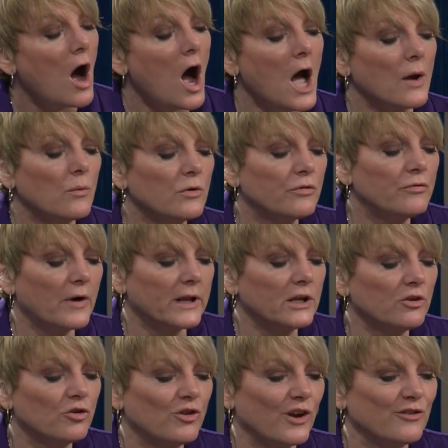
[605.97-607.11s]
I was
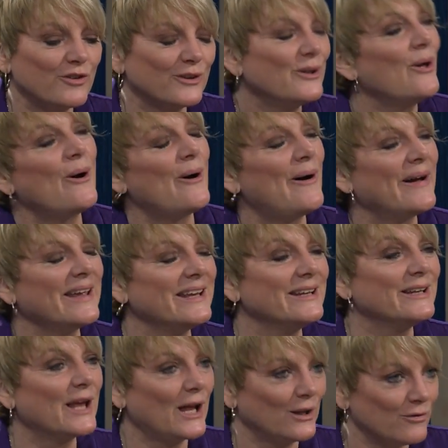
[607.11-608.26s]
fighting to change a law
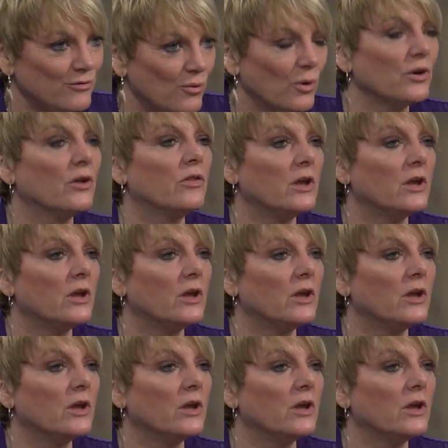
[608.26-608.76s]
in California,